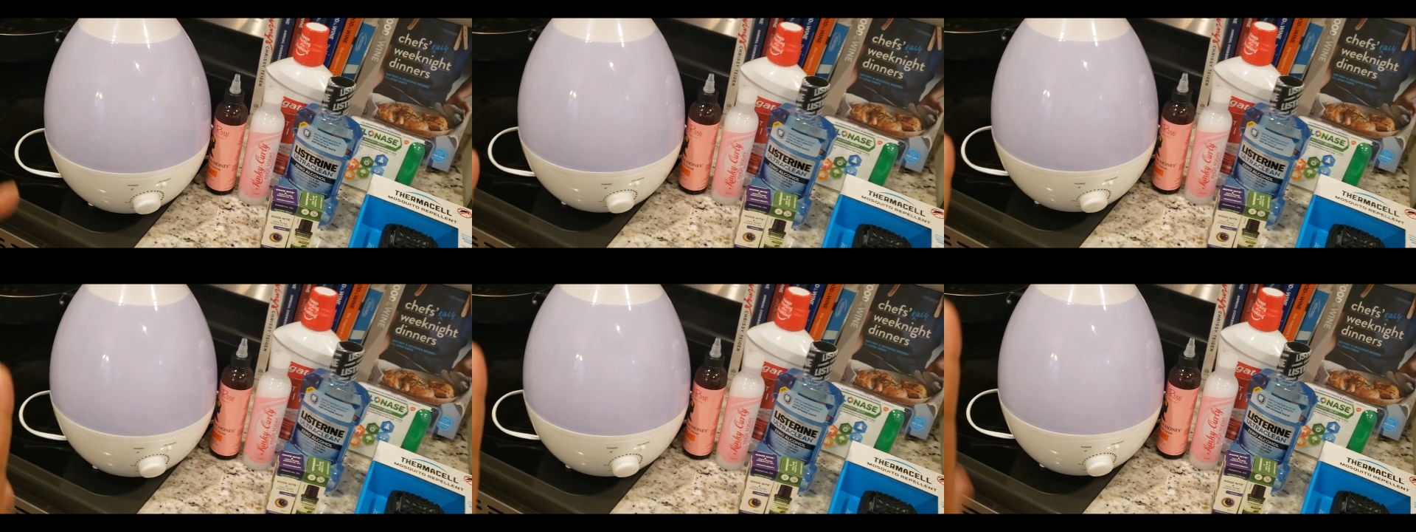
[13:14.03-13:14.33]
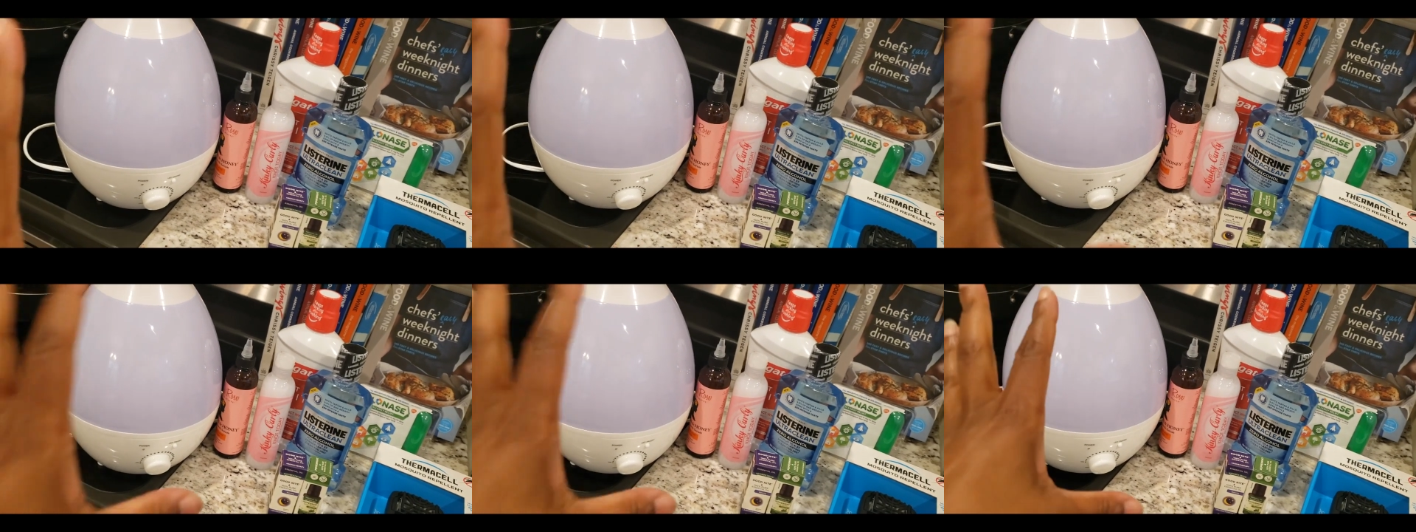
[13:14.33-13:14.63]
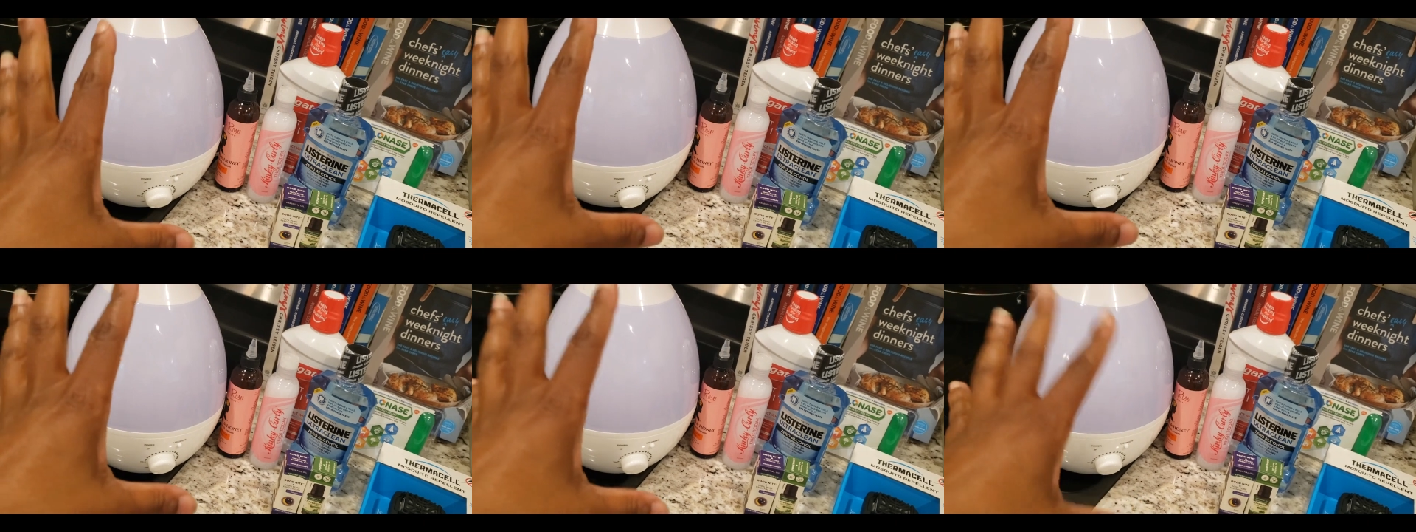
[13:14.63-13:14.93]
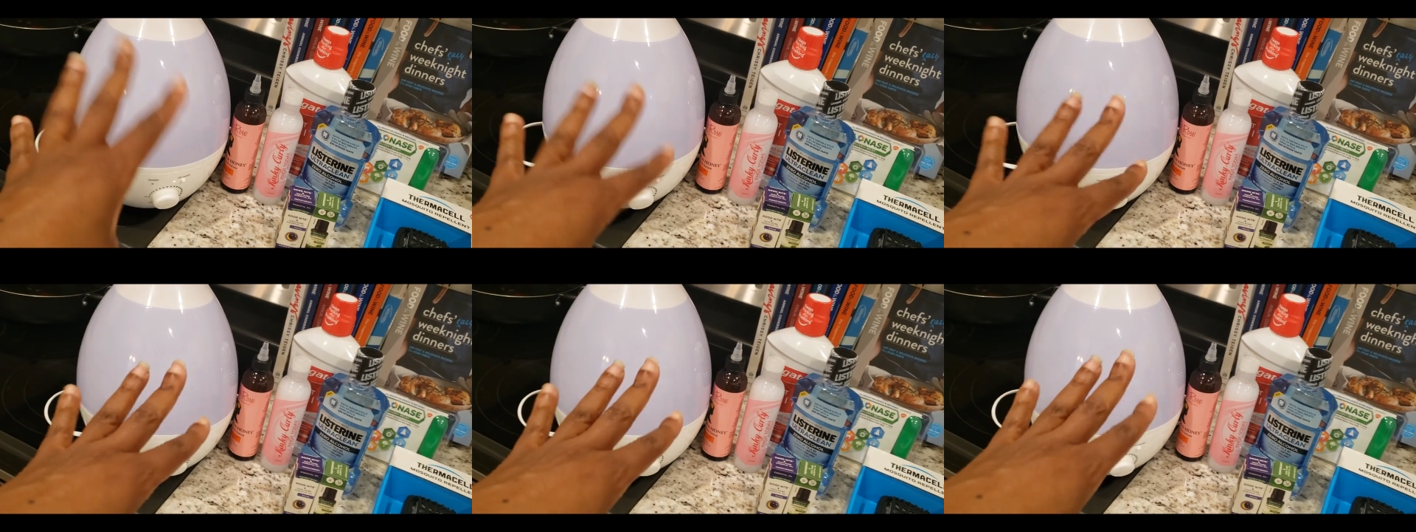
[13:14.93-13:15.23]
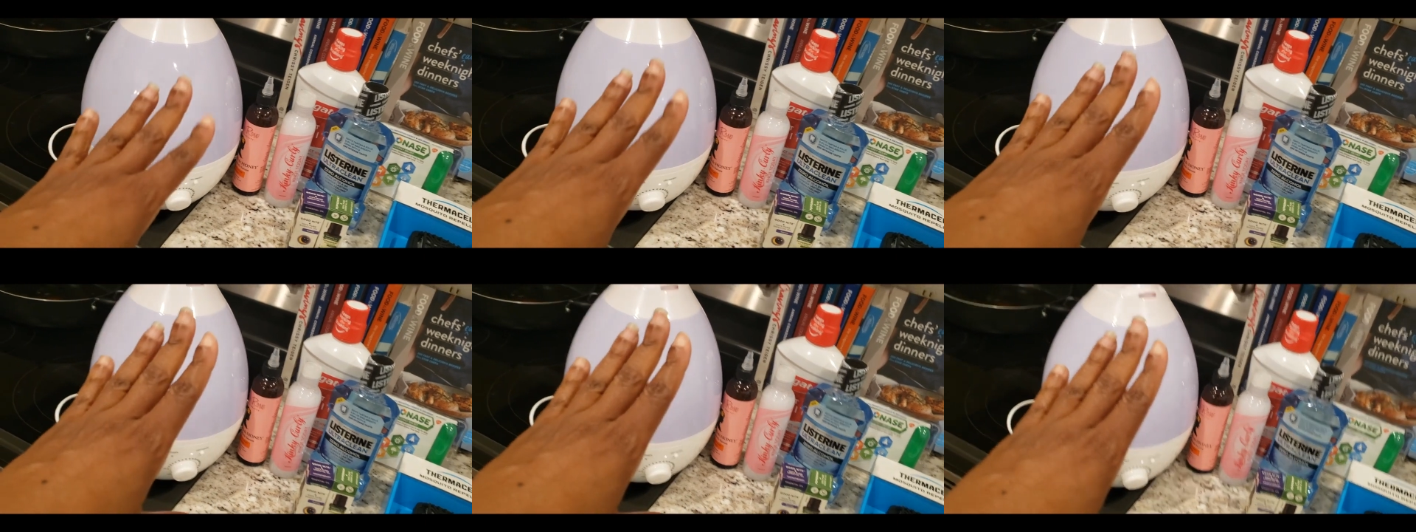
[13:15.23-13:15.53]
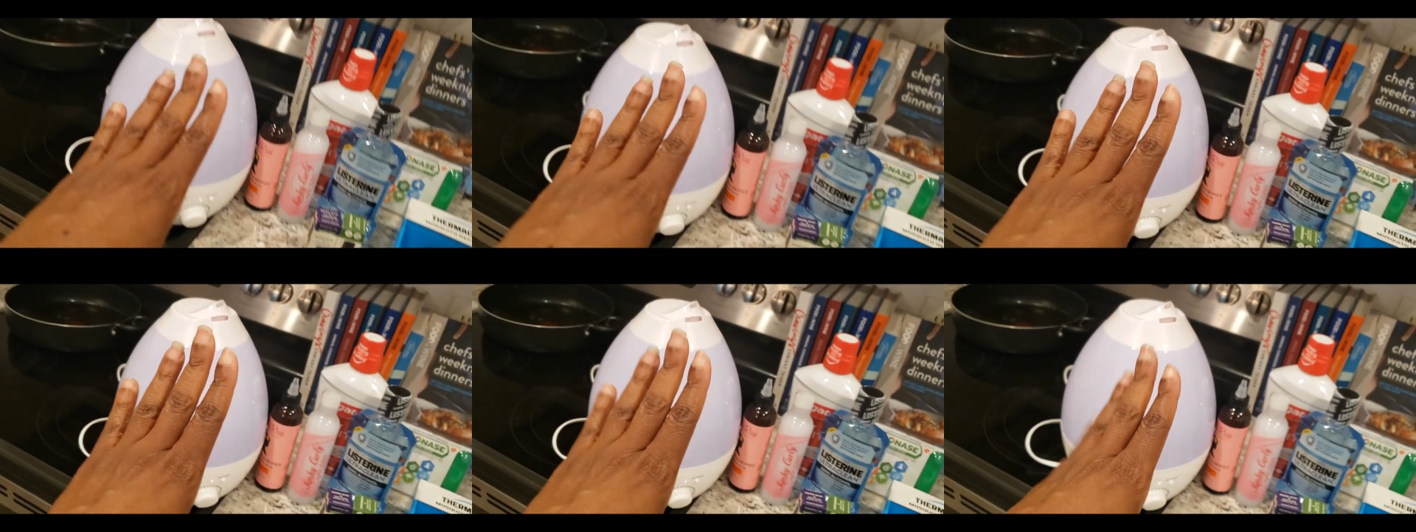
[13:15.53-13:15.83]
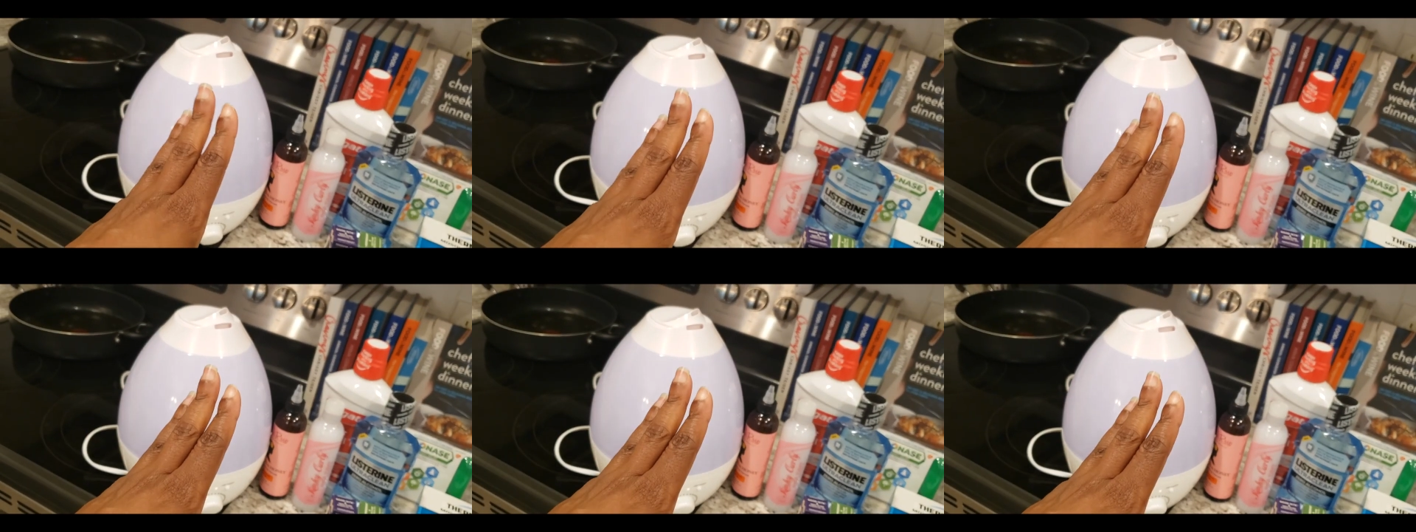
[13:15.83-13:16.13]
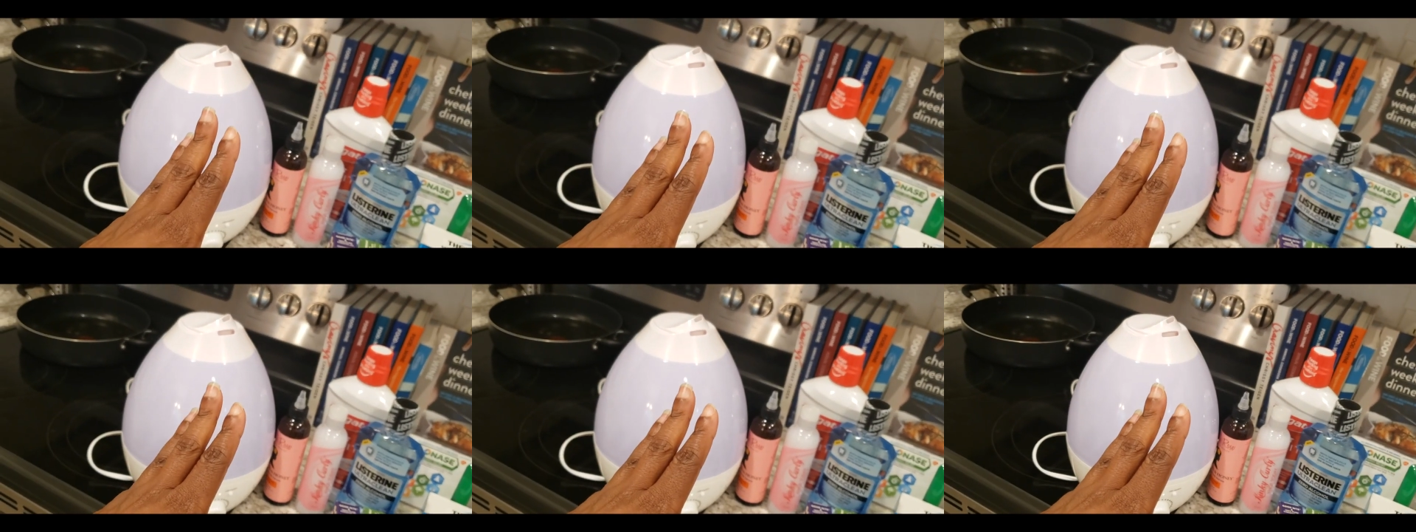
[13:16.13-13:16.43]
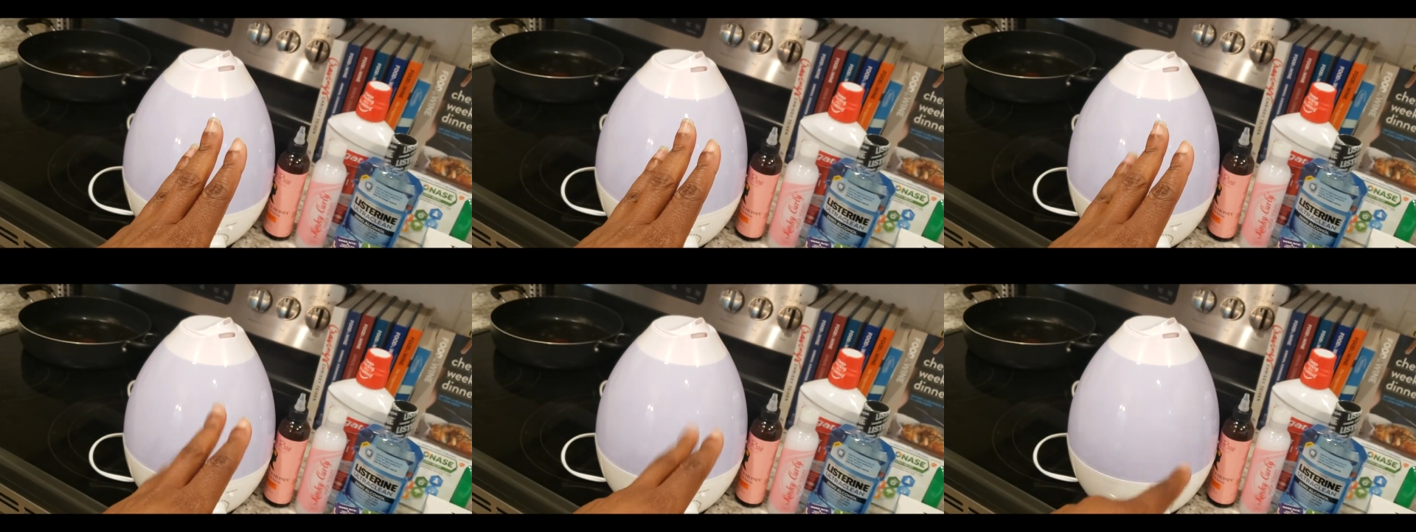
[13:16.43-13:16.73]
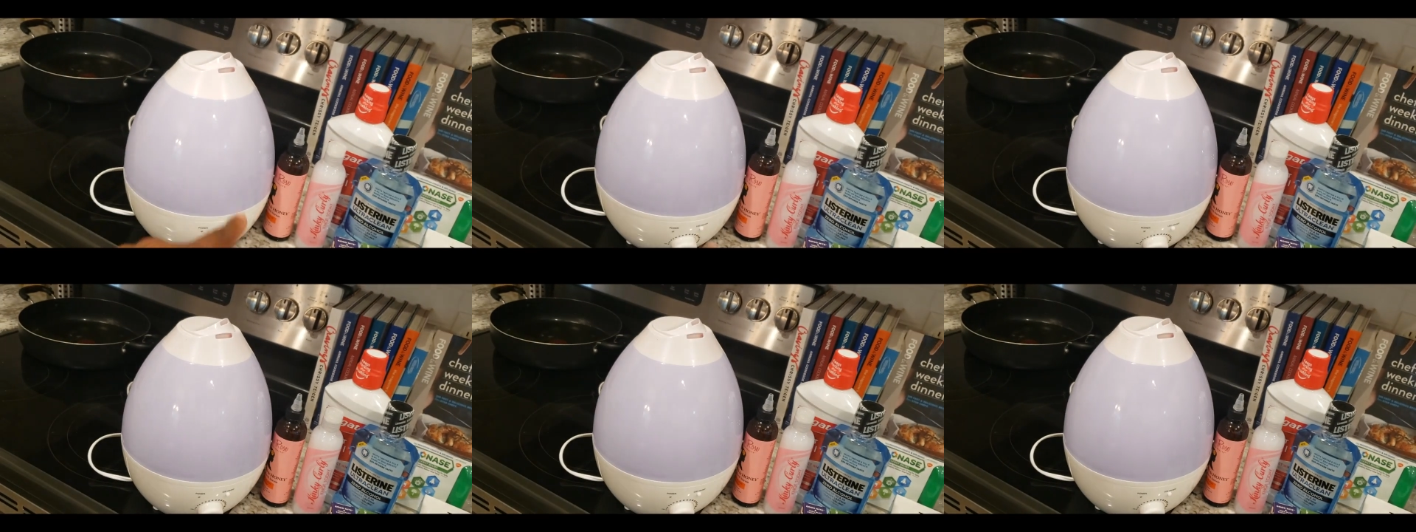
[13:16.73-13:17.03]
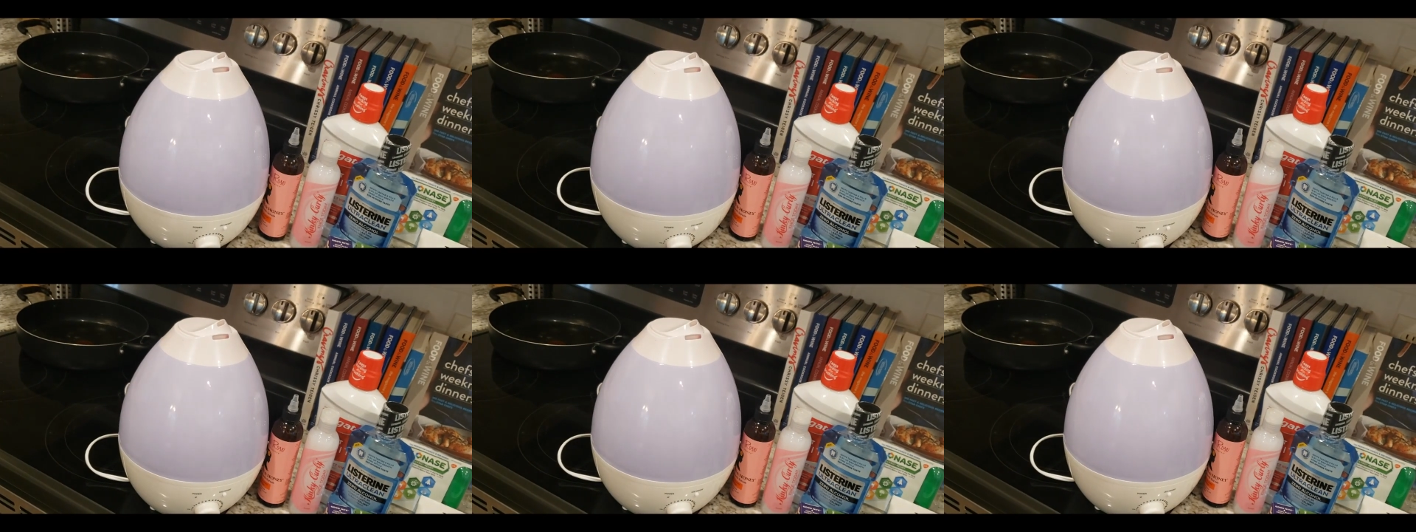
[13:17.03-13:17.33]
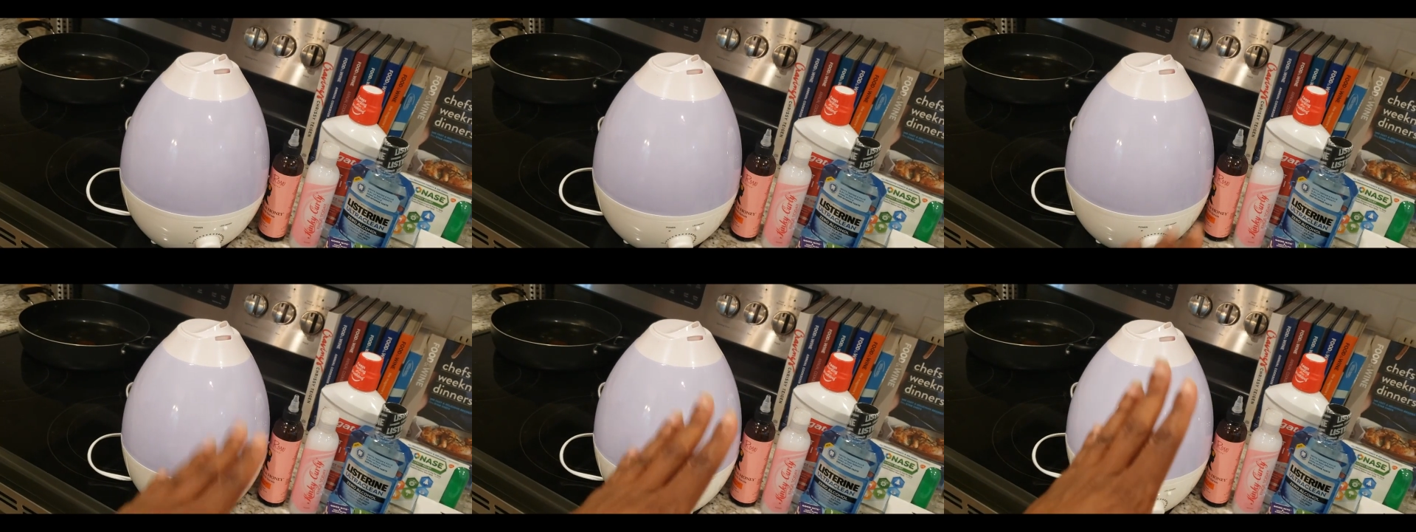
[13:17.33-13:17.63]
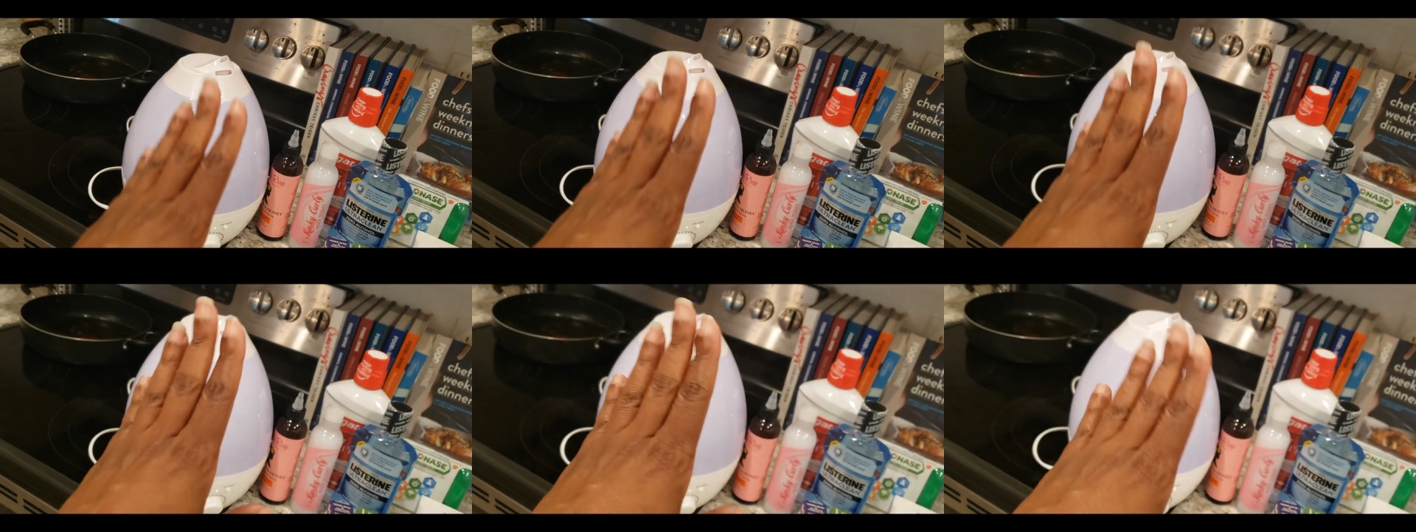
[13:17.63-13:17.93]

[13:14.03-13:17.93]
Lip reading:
No face is visible, so there are no lips to read.